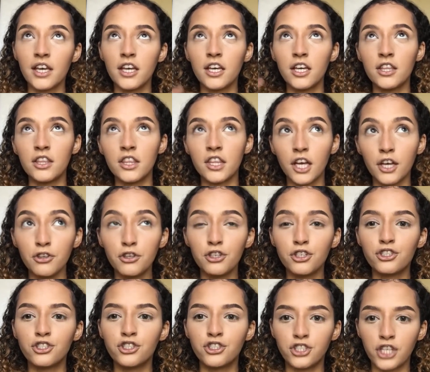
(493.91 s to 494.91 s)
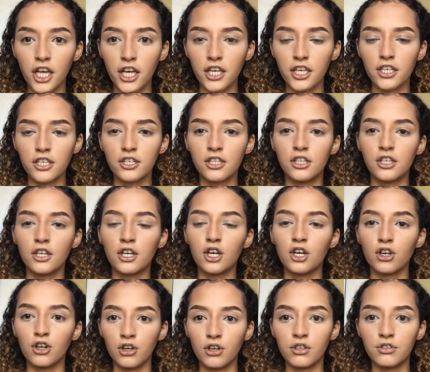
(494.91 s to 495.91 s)
another shade
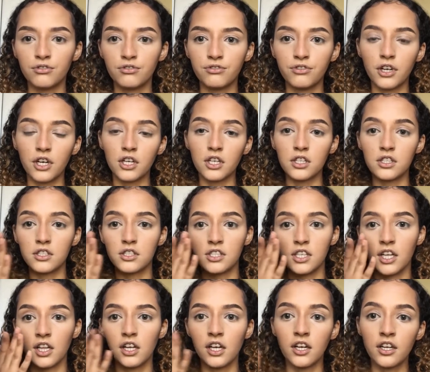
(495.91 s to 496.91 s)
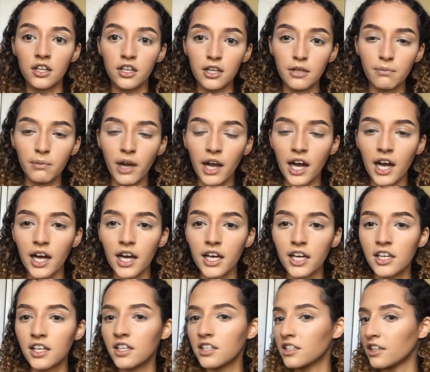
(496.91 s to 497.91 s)
of a concealer underneath my
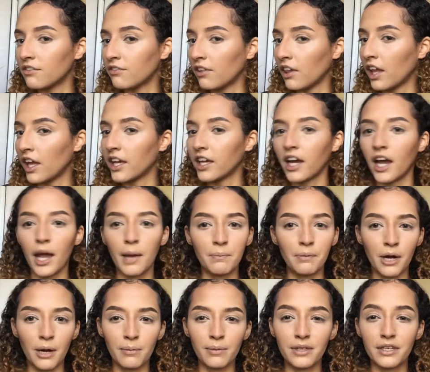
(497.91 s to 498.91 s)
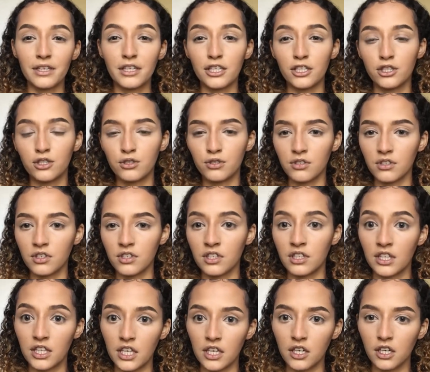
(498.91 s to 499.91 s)
eye, because I feel like I probably
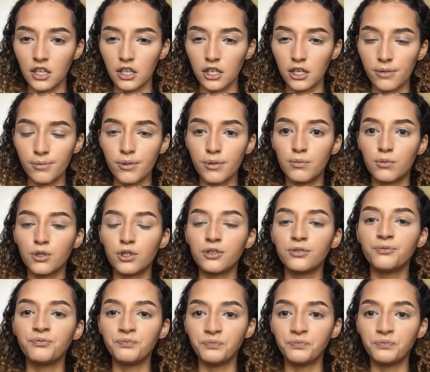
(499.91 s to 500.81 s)
need a little bit more.